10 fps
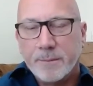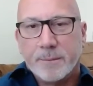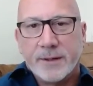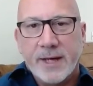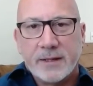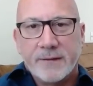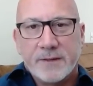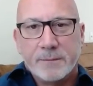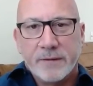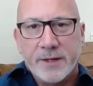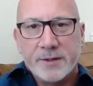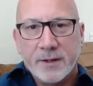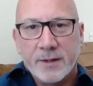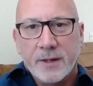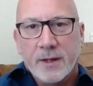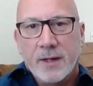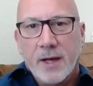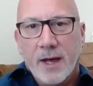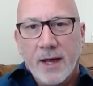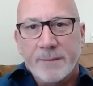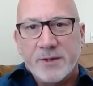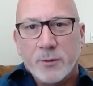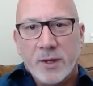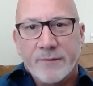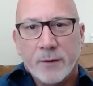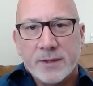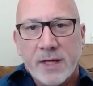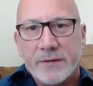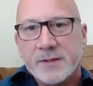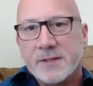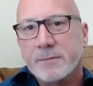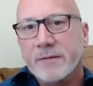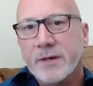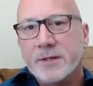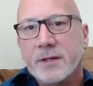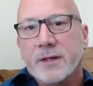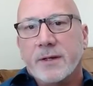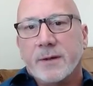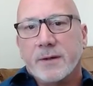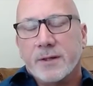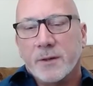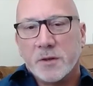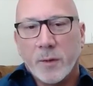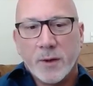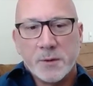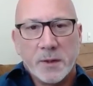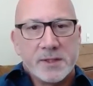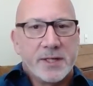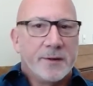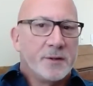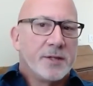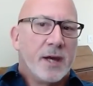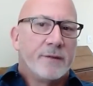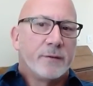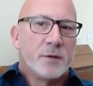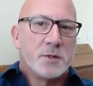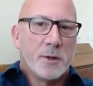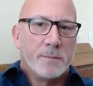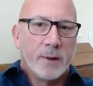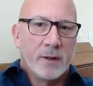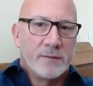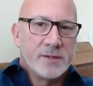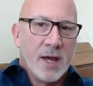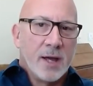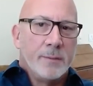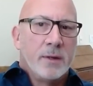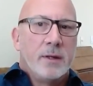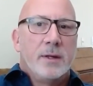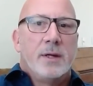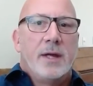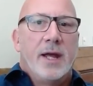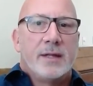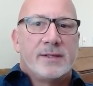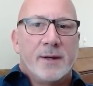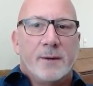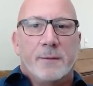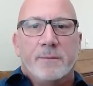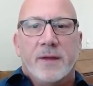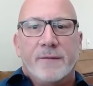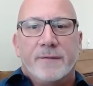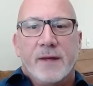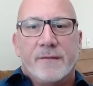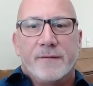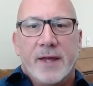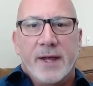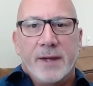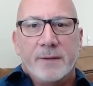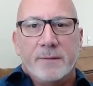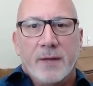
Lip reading: protective supervision is 24/7 supervision, and their social workers only seeing your child for a short period of time. And so if they